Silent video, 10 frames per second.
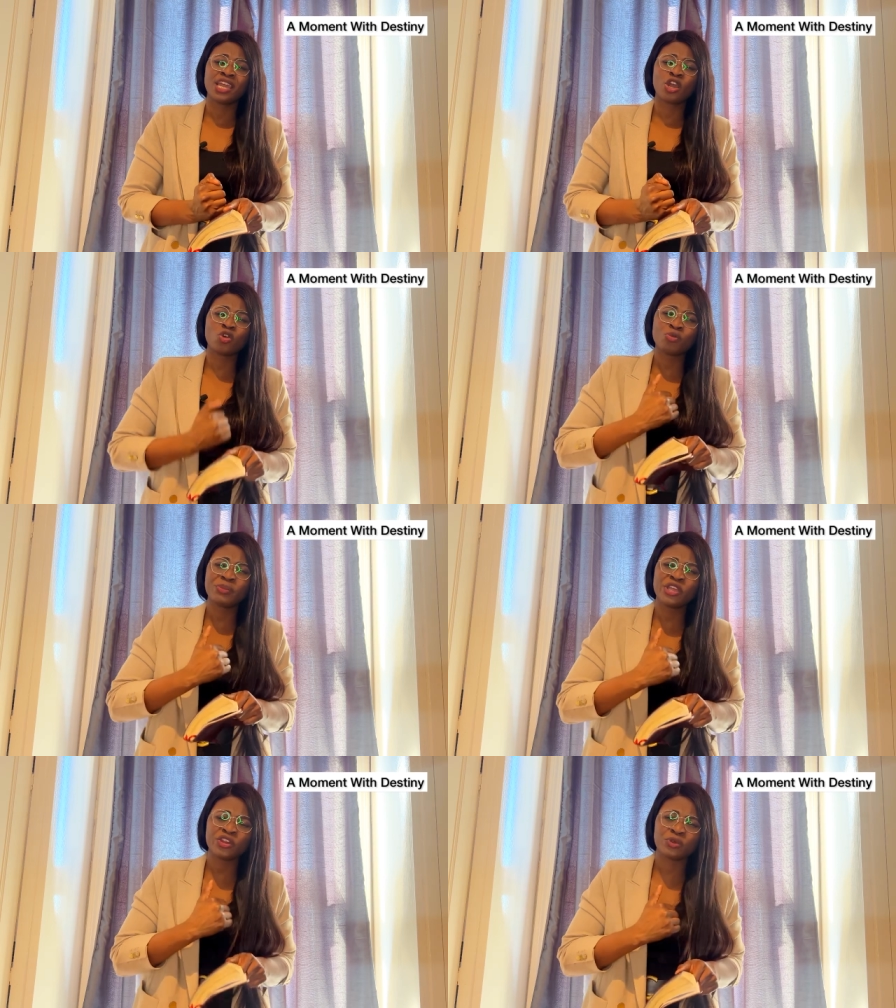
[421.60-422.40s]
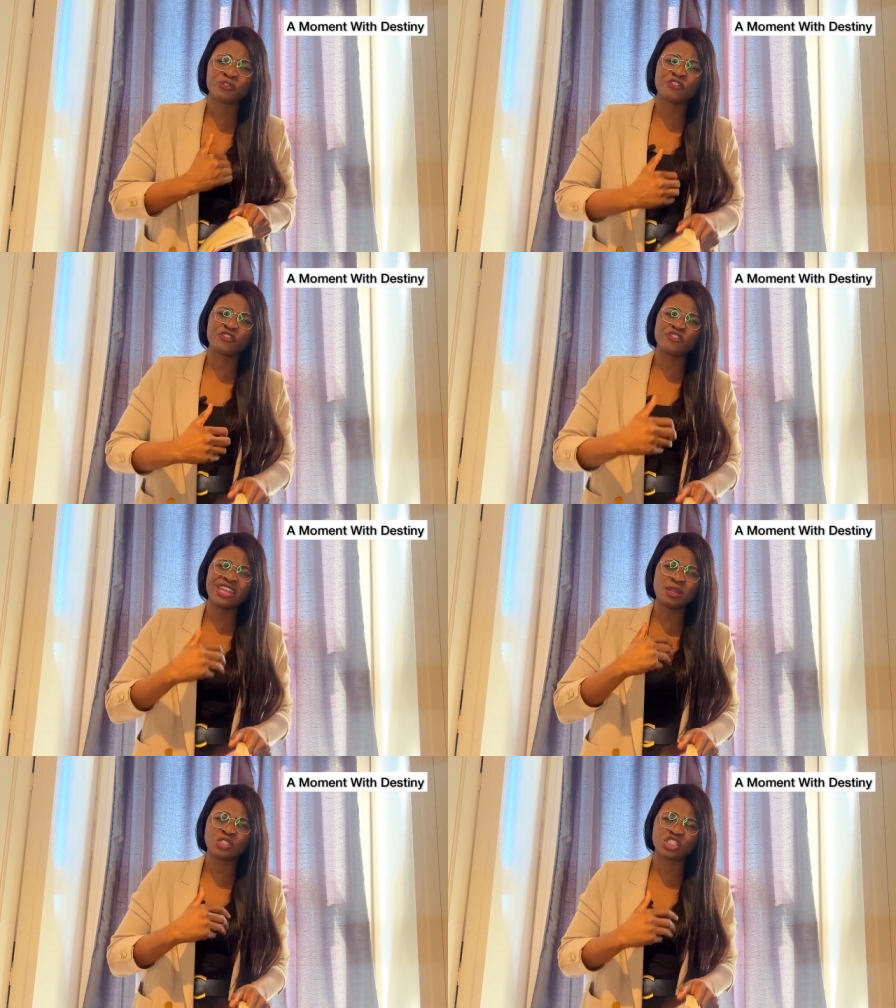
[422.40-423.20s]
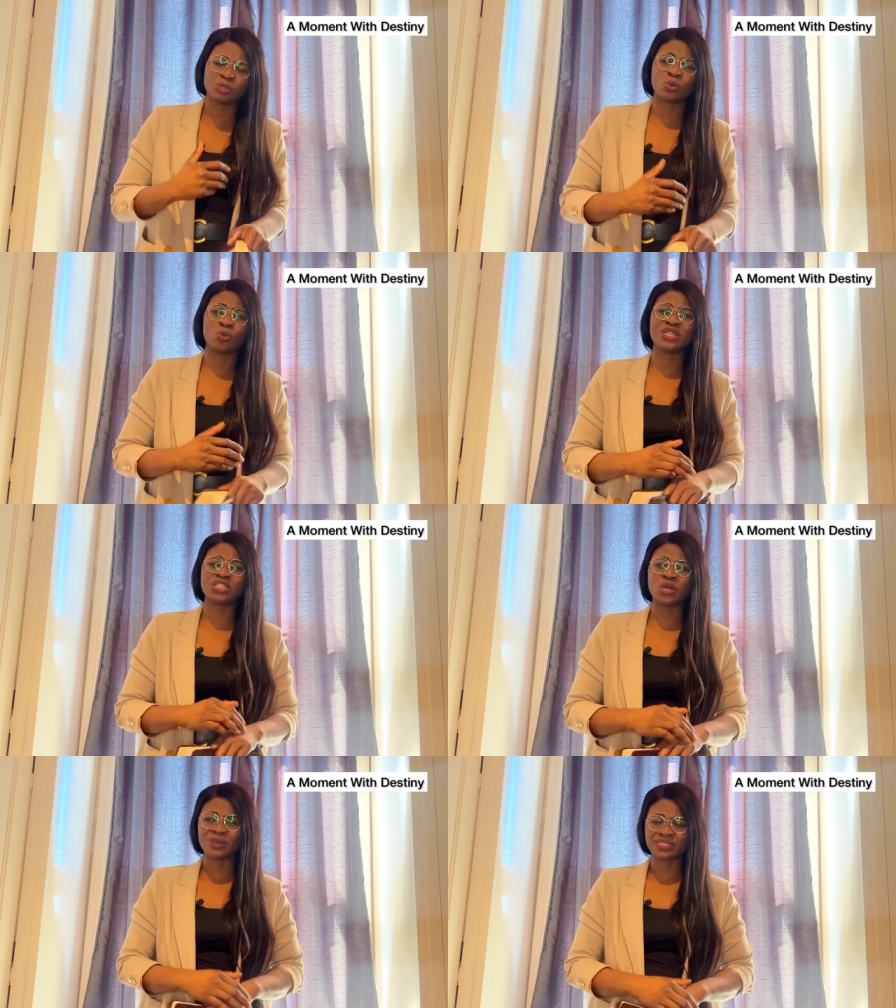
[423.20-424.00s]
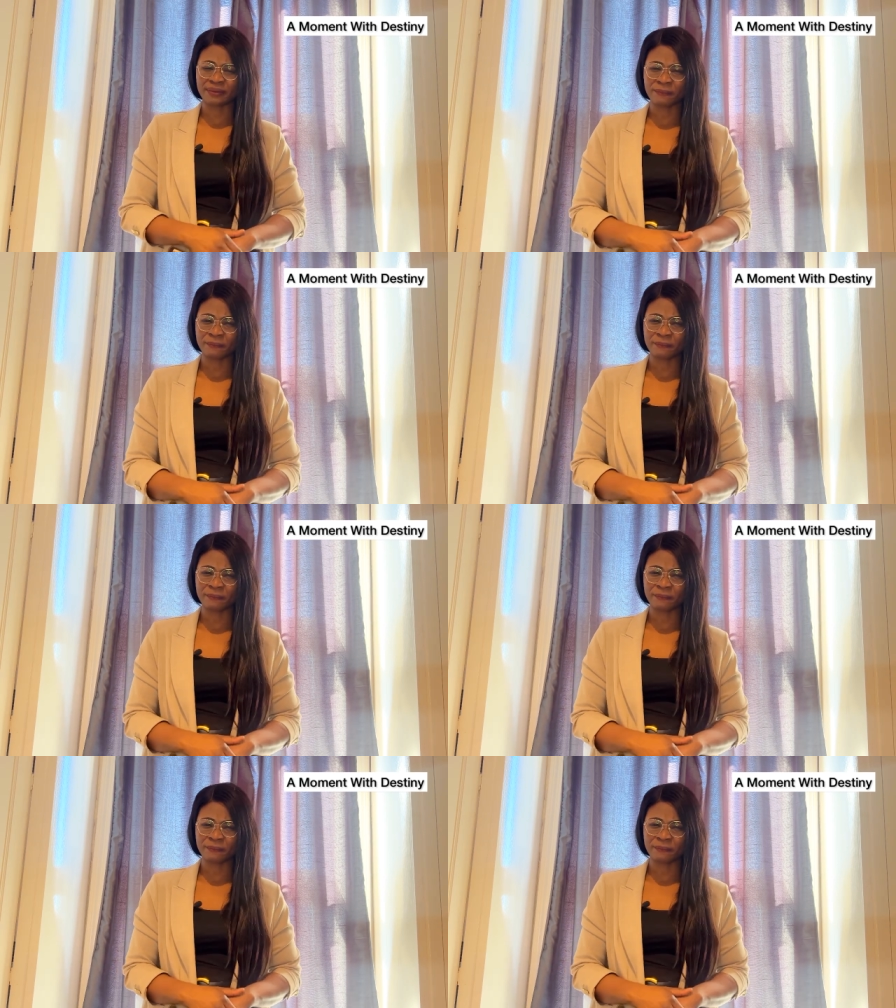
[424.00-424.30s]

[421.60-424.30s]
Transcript: communion, fellowship with God.